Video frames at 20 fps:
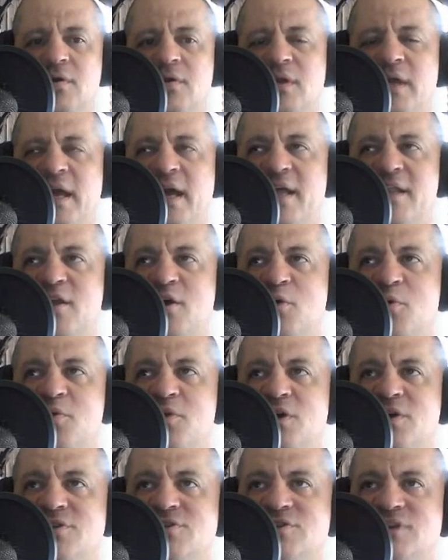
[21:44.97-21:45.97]
They had
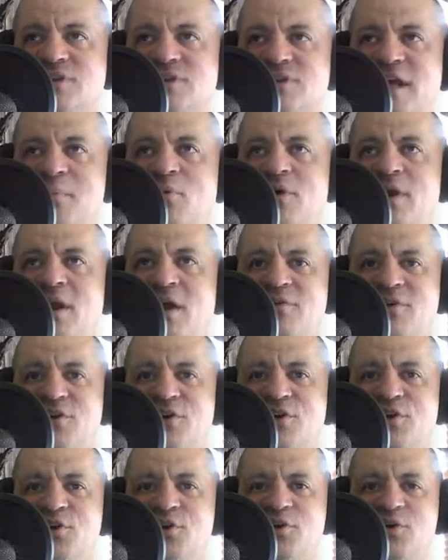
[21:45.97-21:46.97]
the Sam whatever
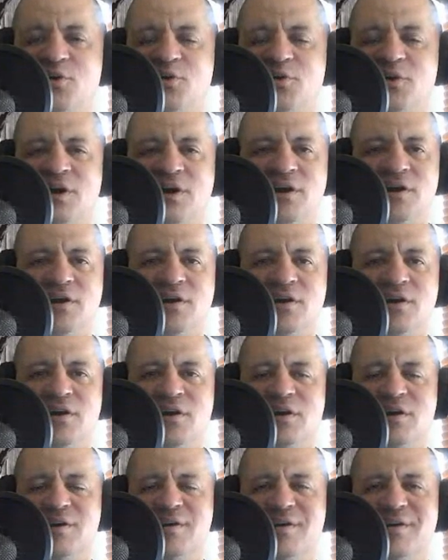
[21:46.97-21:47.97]
dude who
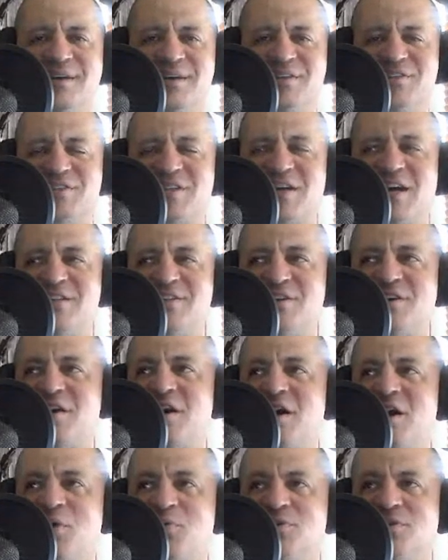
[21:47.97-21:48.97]
Scott
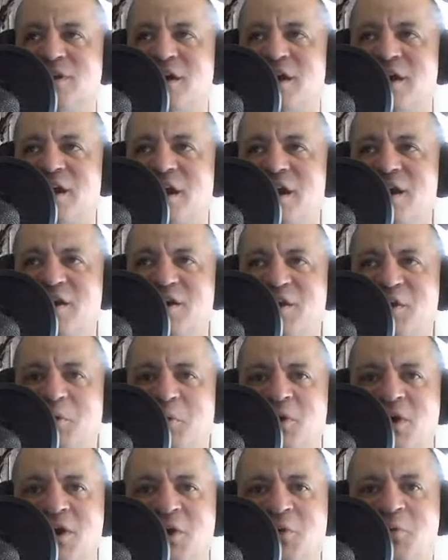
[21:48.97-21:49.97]
DeCuck was like, hey, you
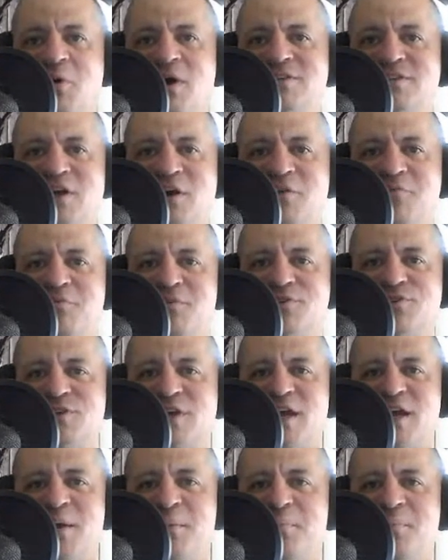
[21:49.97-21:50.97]
know, watch out for
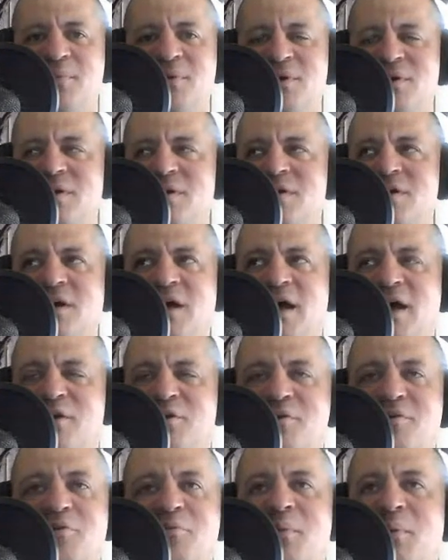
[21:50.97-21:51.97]
Sam. I
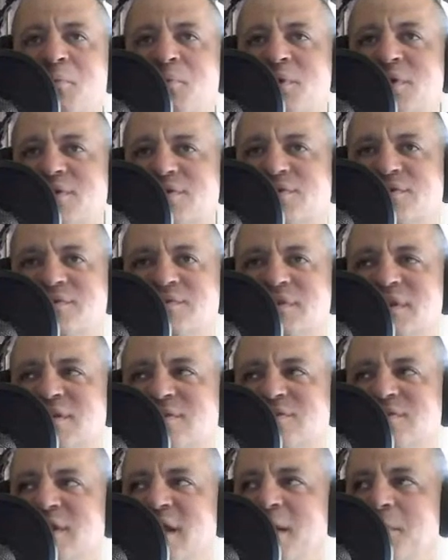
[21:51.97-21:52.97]
don't even remember what his
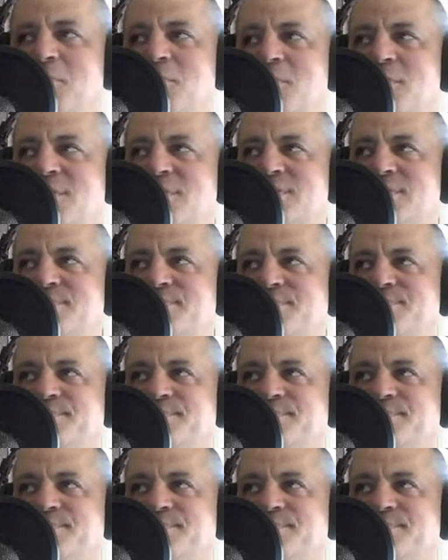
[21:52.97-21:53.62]
name was.